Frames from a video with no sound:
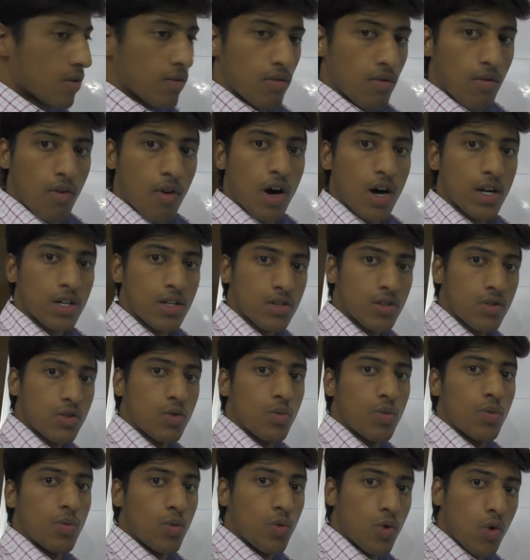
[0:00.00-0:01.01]
wants to
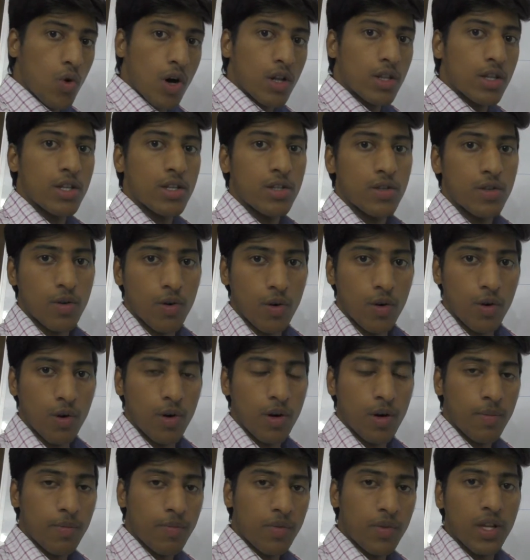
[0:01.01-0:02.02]
move on this
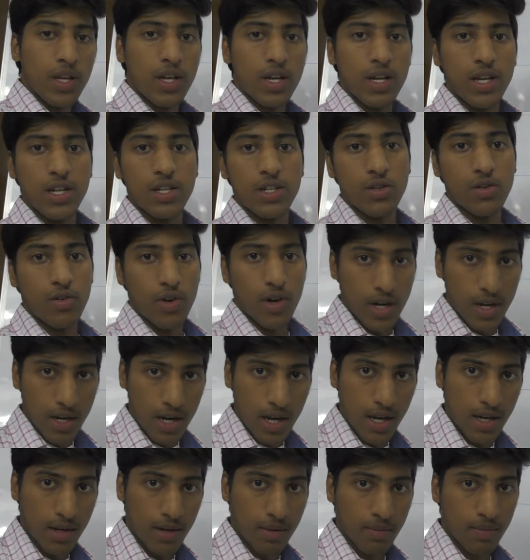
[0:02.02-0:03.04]
road in a straight
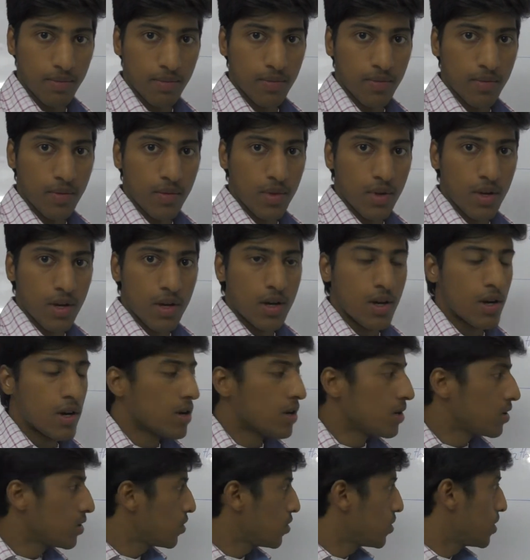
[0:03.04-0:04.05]
line.
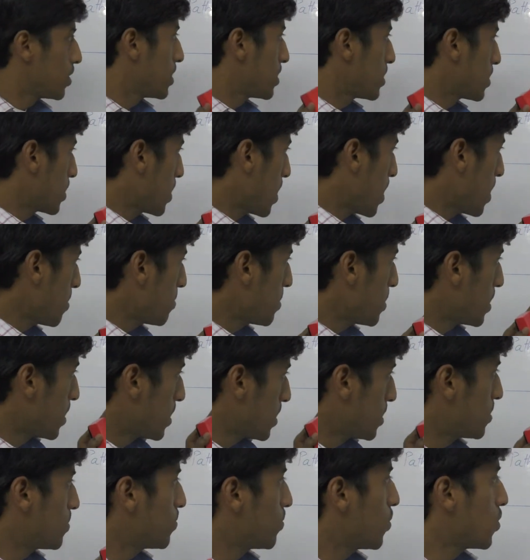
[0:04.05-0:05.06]
To describe
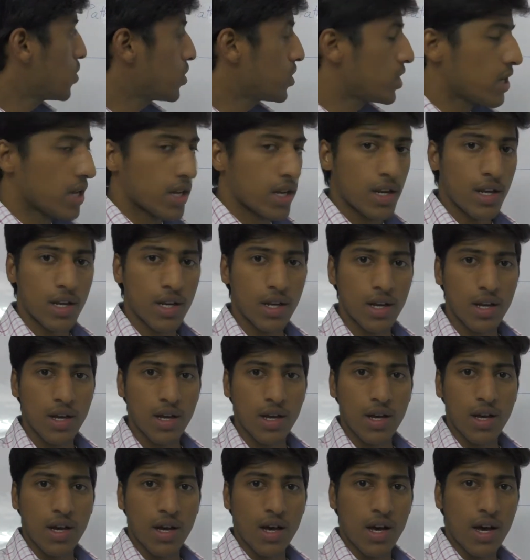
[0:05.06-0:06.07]
his motion,
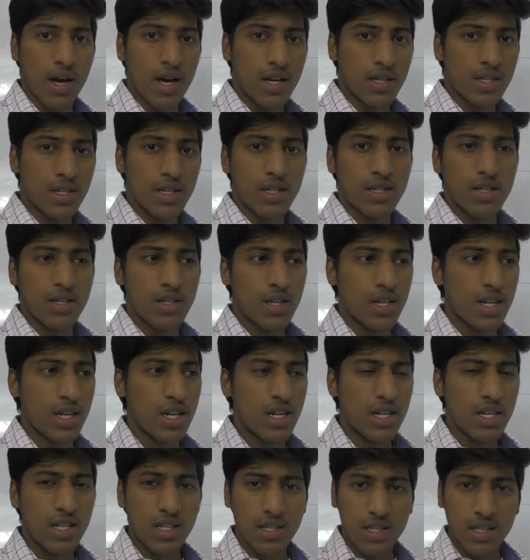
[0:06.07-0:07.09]
I just
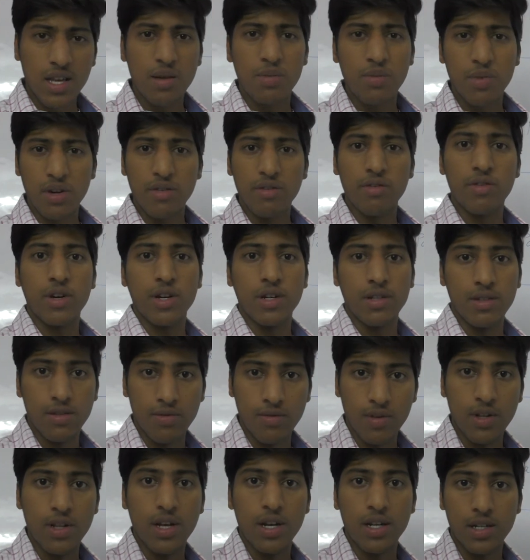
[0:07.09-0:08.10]
need some reference
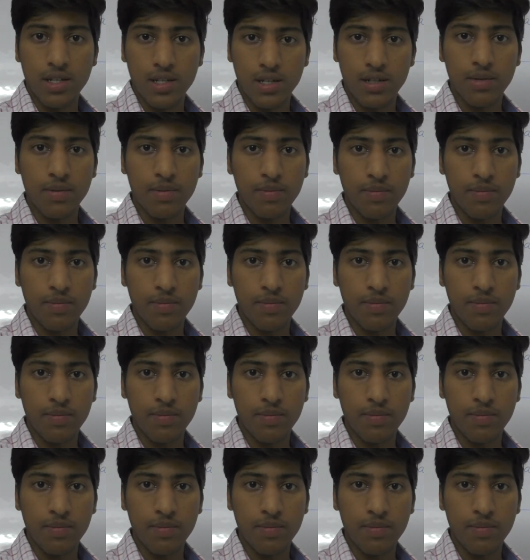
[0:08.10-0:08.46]
for that.